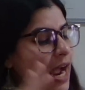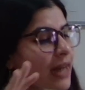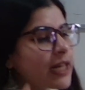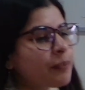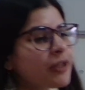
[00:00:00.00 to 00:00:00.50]

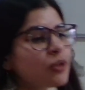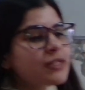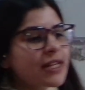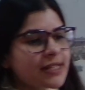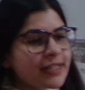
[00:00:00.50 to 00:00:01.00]
able to
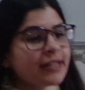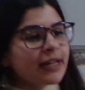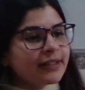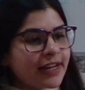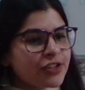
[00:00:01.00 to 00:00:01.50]
sustain
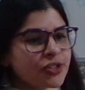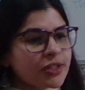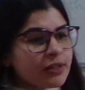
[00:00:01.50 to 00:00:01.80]
attention